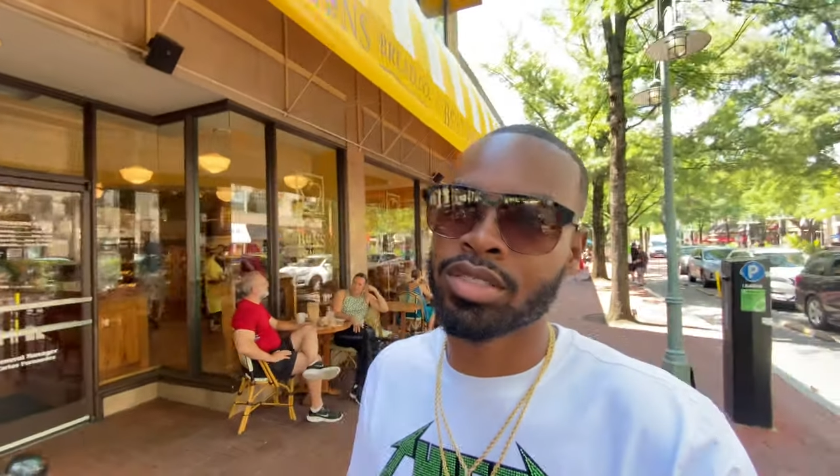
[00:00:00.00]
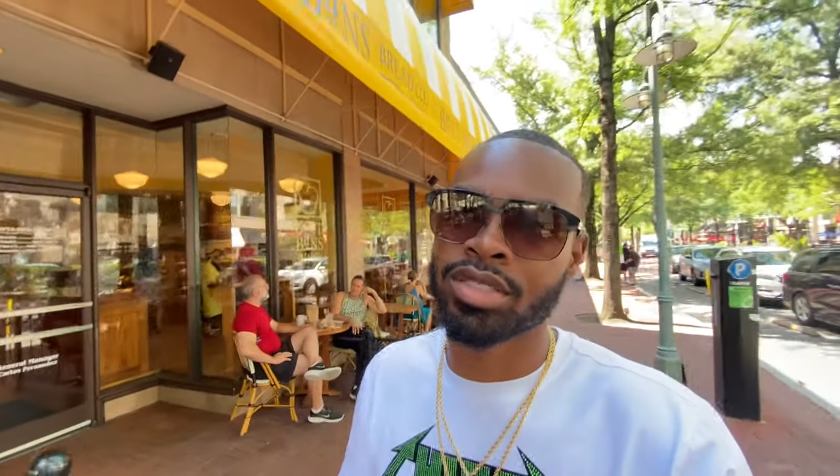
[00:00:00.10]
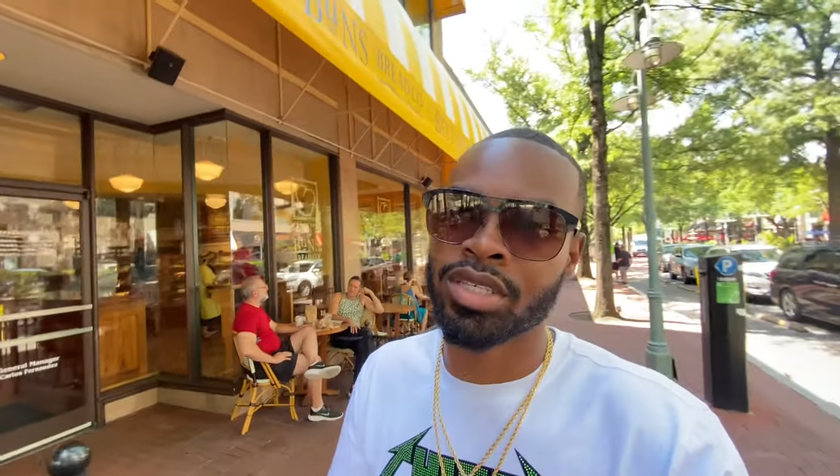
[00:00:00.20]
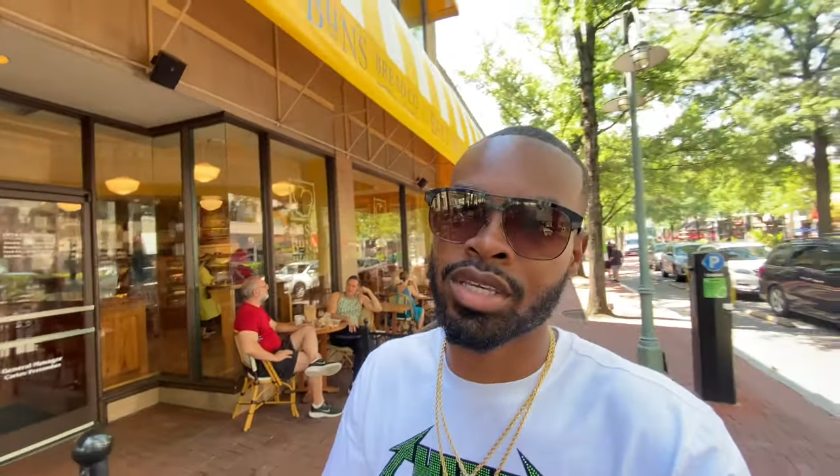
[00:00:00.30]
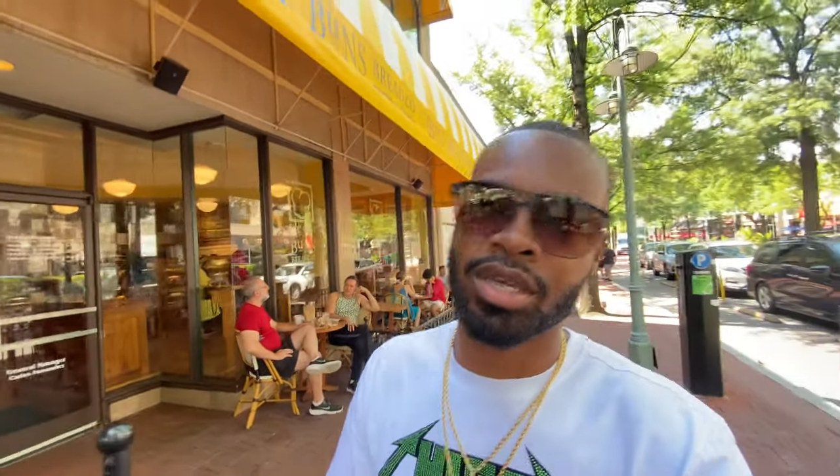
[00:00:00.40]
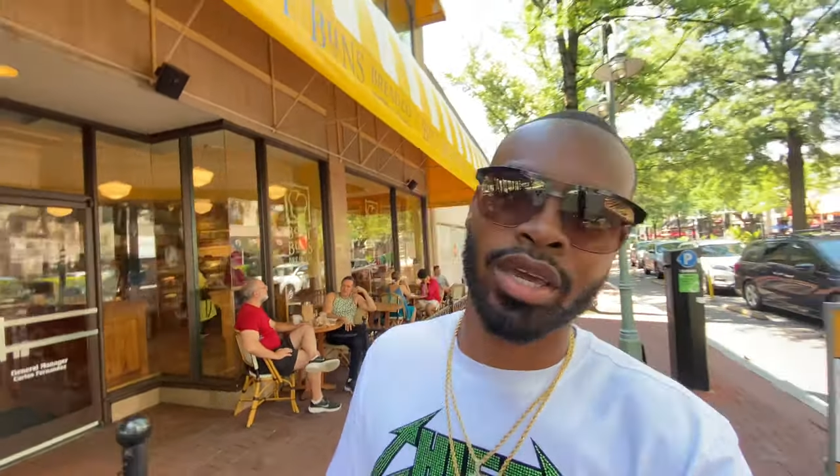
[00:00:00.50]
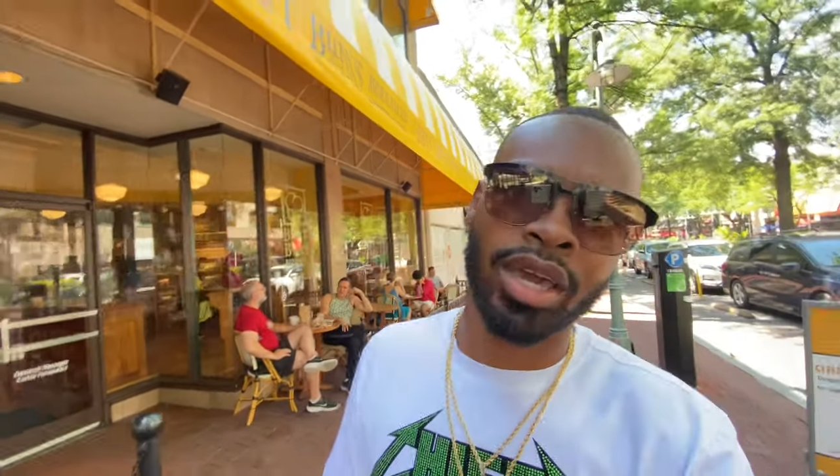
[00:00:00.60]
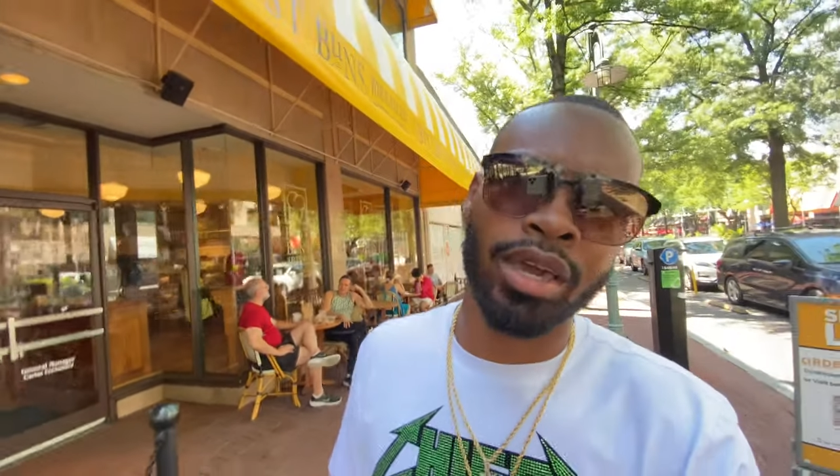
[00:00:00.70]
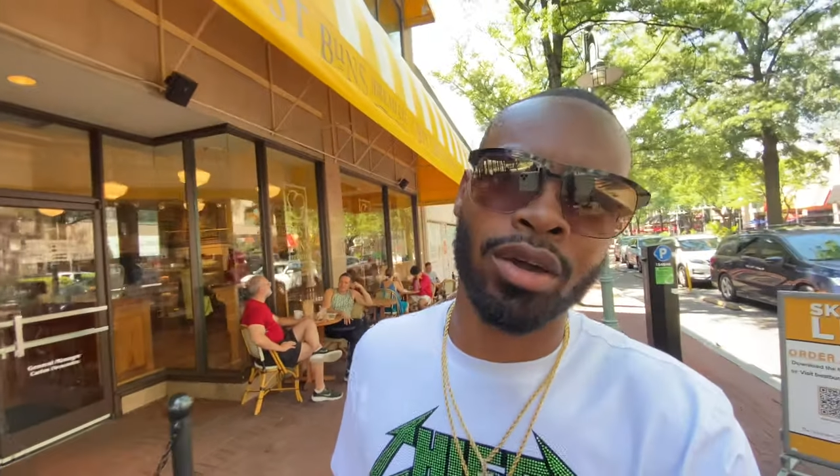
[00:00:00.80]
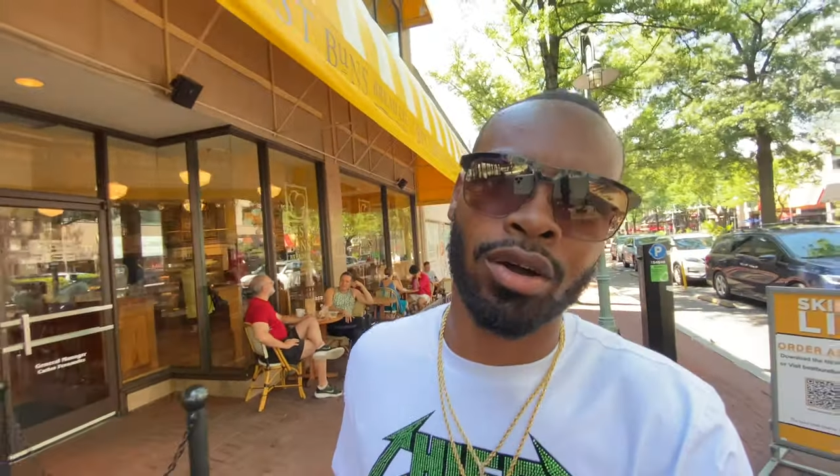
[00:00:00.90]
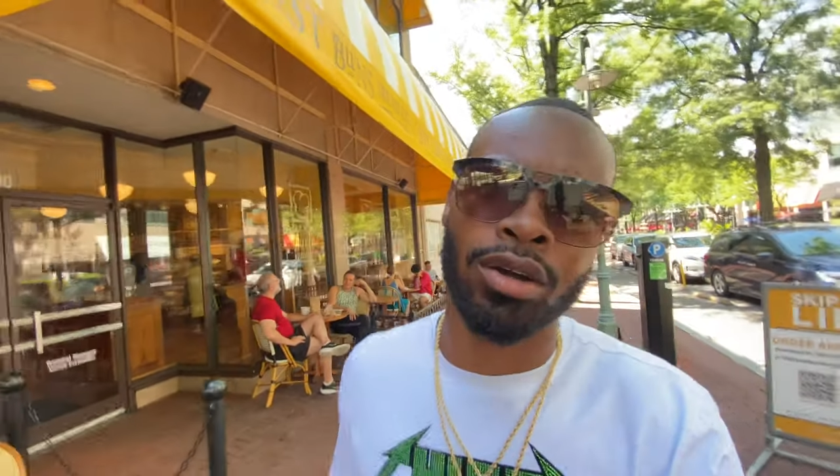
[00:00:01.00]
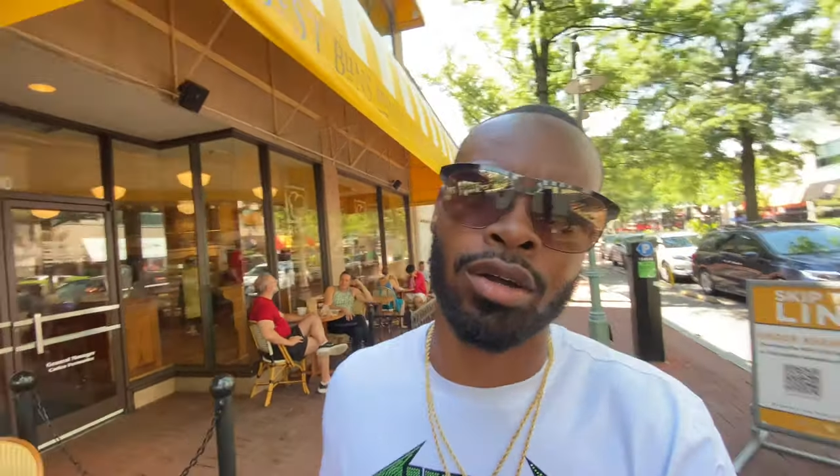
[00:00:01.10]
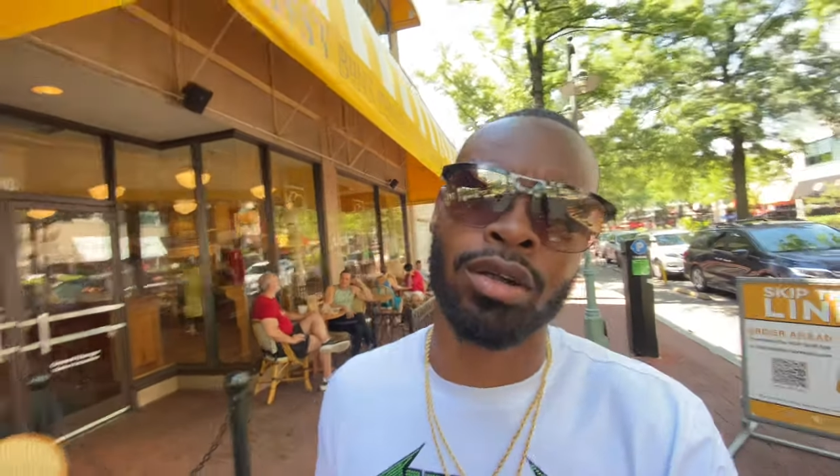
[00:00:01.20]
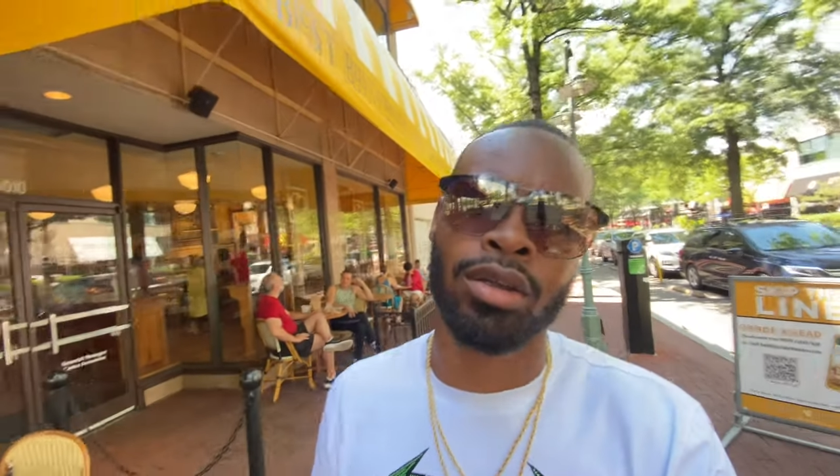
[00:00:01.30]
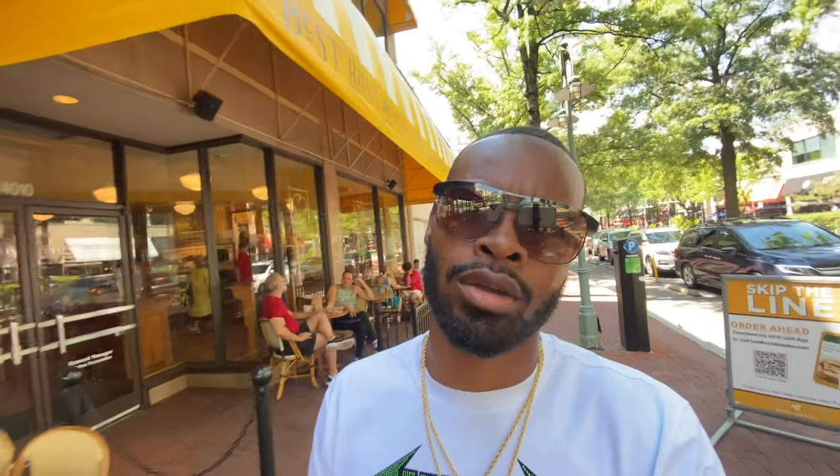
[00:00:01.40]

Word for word: C A R